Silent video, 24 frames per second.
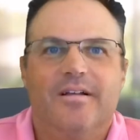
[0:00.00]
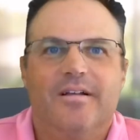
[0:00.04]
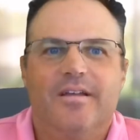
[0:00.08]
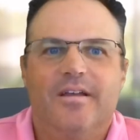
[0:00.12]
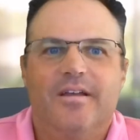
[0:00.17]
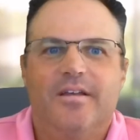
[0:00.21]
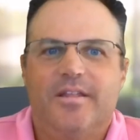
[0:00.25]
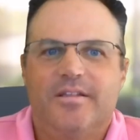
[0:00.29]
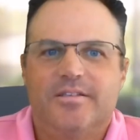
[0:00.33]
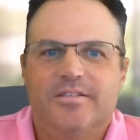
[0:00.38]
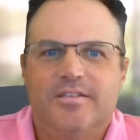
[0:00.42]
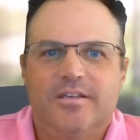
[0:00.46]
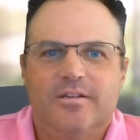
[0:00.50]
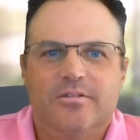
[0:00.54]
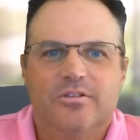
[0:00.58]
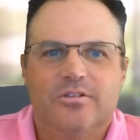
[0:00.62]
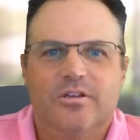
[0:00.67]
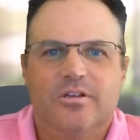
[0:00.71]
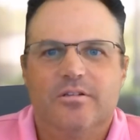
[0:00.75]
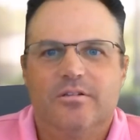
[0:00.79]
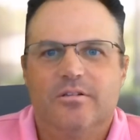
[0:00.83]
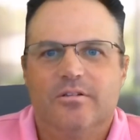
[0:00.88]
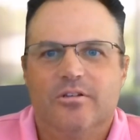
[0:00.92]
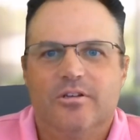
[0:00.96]
Yeah, that sounds
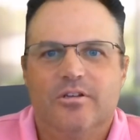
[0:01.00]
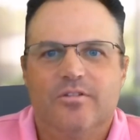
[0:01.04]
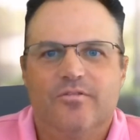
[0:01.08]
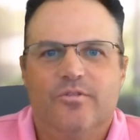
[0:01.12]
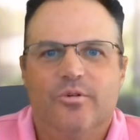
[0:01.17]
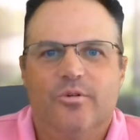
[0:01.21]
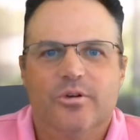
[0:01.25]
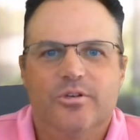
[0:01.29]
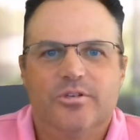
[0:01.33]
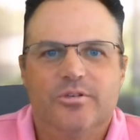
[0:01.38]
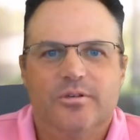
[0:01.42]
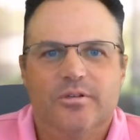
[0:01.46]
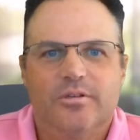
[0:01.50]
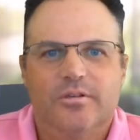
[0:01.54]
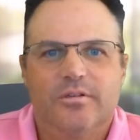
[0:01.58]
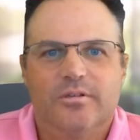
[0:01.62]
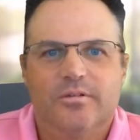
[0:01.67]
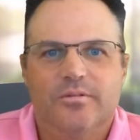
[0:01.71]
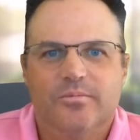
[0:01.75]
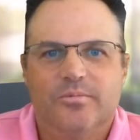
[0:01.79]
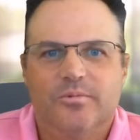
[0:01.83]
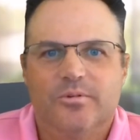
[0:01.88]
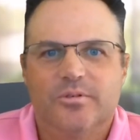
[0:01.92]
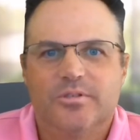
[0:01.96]
good. Looking forward to it,
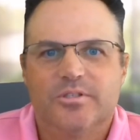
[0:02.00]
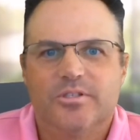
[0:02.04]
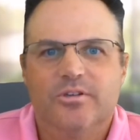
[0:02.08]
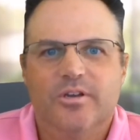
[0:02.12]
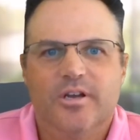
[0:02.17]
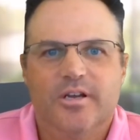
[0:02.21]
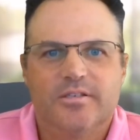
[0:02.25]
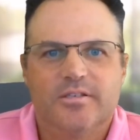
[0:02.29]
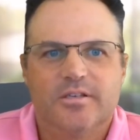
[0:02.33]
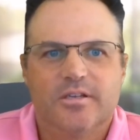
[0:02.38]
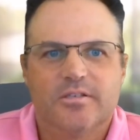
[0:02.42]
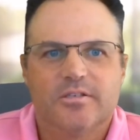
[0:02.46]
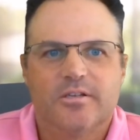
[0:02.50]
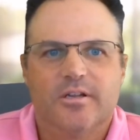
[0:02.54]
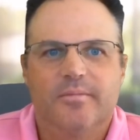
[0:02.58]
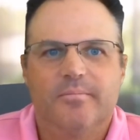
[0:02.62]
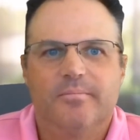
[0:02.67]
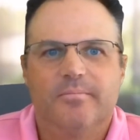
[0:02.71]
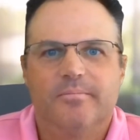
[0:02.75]
and we'll see you guys next time.